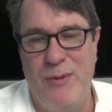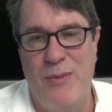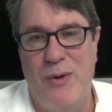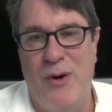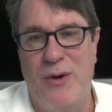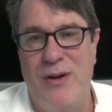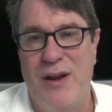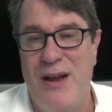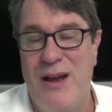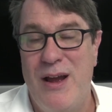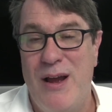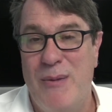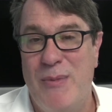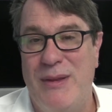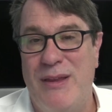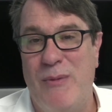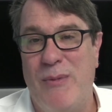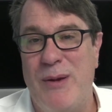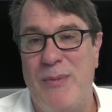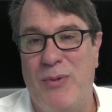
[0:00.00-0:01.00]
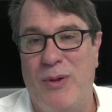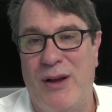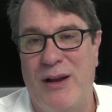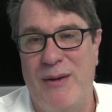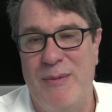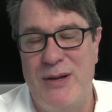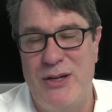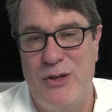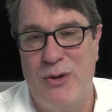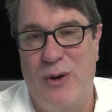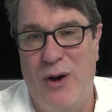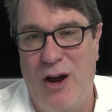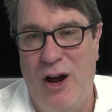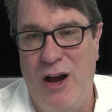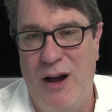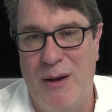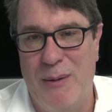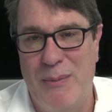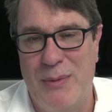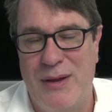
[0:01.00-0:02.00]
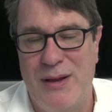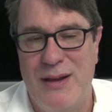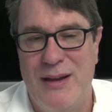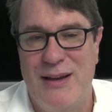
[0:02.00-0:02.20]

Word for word: mode, but then we plug them into a hub.